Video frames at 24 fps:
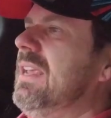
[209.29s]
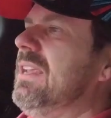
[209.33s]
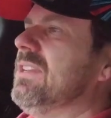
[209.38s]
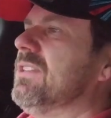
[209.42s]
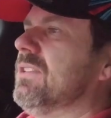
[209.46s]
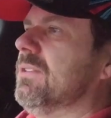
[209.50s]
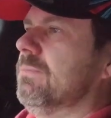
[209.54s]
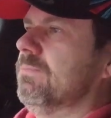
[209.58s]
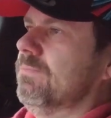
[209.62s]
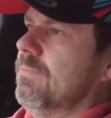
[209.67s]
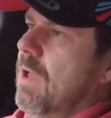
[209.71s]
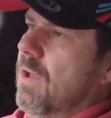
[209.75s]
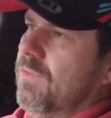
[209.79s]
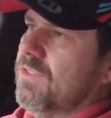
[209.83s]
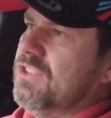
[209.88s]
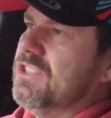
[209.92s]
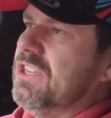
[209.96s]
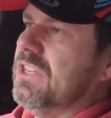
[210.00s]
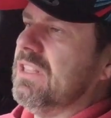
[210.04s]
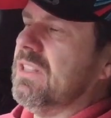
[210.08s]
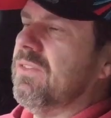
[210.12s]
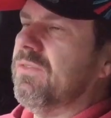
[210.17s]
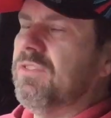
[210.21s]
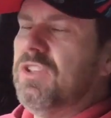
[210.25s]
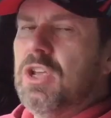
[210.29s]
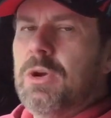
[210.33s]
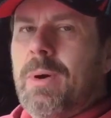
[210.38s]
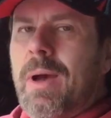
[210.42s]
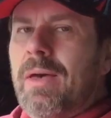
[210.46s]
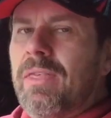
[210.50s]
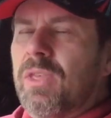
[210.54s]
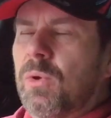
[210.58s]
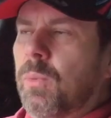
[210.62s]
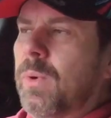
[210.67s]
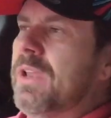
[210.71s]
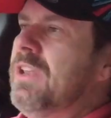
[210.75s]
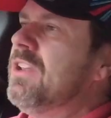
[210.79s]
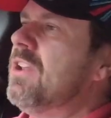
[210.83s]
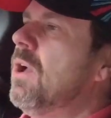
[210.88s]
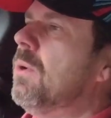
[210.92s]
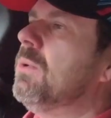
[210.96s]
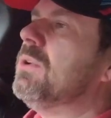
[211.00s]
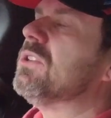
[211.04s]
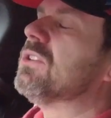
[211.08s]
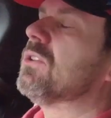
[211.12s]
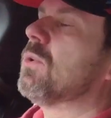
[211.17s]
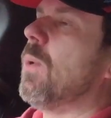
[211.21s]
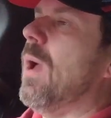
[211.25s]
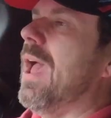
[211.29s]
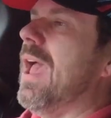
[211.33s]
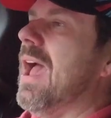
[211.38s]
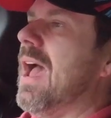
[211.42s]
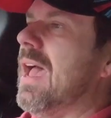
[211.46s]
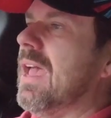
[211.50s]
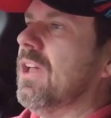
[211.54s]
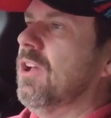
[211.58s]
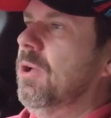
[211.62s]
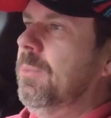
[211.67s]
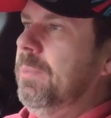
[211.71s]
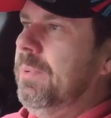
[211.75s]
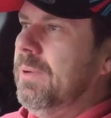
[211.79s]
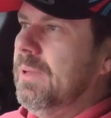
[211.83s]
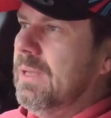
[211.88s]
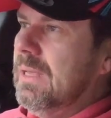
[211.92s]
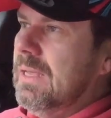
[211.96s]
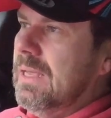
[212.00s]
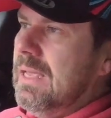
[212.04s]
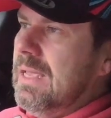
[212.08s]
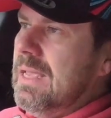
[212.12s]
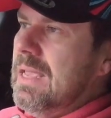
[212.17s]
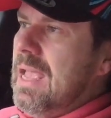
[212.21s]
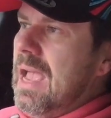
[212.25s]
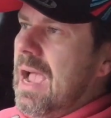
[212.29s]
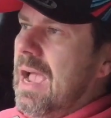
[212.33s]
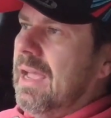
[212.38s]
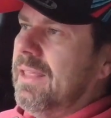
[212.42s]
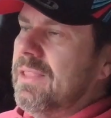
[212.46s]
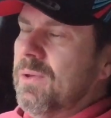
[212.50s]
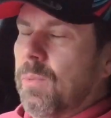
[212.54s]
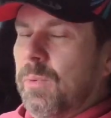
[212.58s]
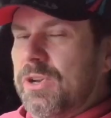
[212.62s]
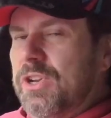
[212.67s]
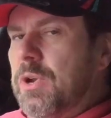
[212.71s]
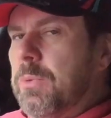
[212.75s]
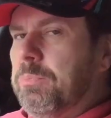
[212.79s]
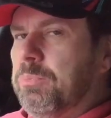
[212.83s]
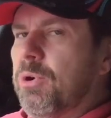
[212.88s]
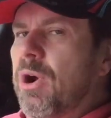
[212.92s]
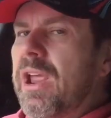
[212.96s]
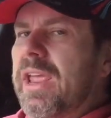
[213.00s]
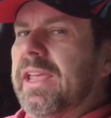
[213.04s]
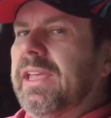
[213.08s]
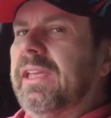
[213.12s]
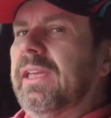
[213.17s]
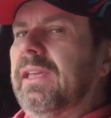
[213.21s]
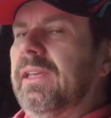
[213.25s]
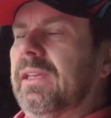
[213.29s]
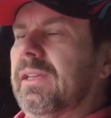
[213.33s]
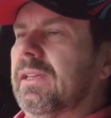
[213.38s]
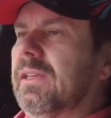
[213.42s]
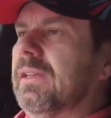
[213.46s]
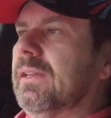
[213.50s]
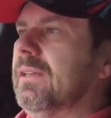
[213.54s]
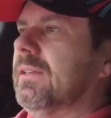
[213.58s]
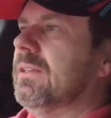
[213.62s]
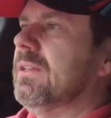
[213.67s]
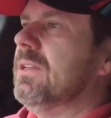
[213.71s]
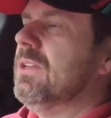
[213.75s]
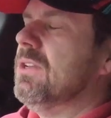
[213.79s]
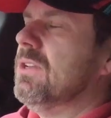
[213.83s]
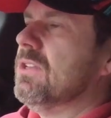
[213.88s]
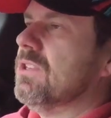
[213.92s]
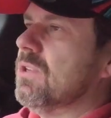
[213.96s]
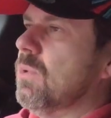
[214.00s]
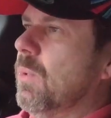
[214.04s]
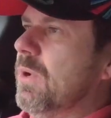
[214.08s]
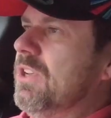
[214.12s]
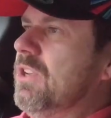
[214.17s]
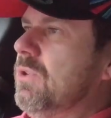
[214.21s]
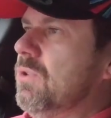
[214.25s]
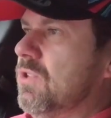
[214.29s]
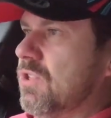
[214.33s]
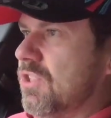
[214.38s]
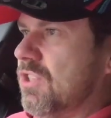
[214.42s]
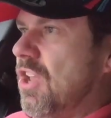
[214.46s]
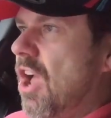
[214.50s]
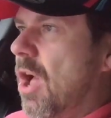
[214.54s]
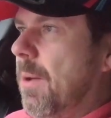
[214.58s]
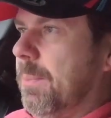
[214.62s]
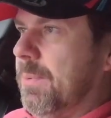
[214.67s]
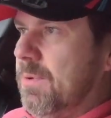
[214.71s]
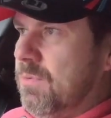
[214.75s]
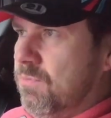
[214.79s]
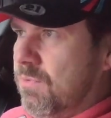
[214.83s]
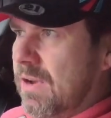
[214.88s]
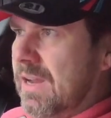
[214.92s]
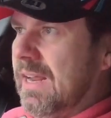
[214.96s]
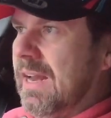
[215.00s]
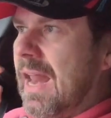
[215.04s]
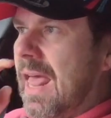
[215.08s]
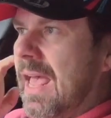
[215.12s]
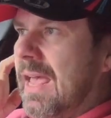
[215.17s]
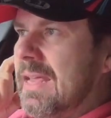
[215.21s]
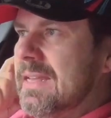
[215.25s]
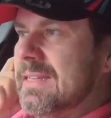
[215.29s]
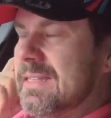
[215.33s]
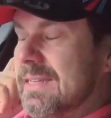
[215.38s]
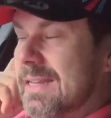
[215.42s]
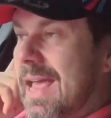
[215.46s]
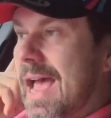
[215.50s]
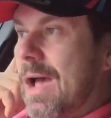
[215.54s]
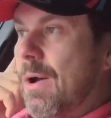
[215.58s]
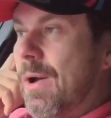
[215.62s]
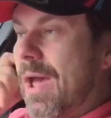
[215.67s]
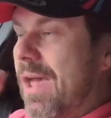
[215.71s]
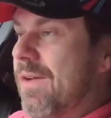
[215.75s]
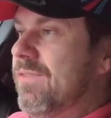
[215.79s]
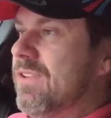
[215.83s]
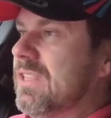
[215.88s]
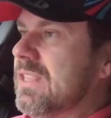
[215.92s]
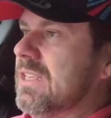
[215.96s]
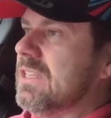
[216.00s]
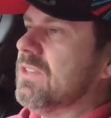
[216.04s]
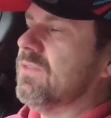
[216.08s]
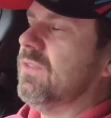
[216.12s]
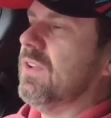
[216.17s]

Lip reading: is obviously the view out the window is quite high up, and then when you brake. So when you stop, you realize how heavy this